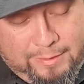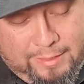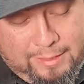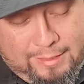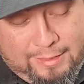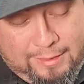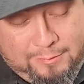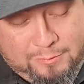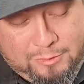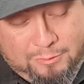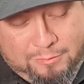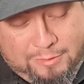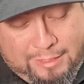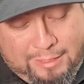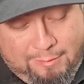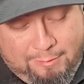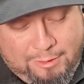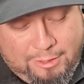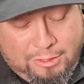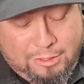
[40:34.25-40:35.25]
some
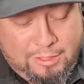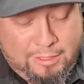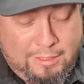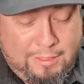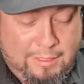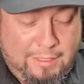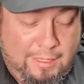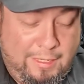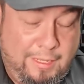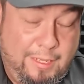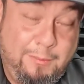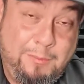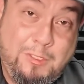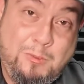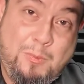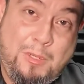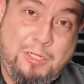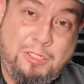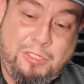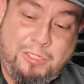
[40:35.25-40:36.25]
damage,
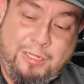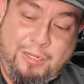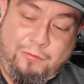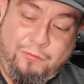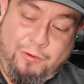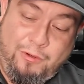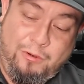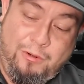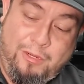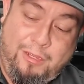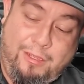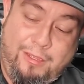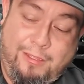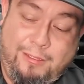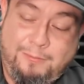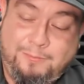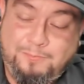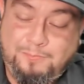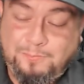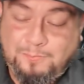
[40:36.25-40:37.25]
especially if
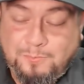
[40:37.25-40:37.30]
you're,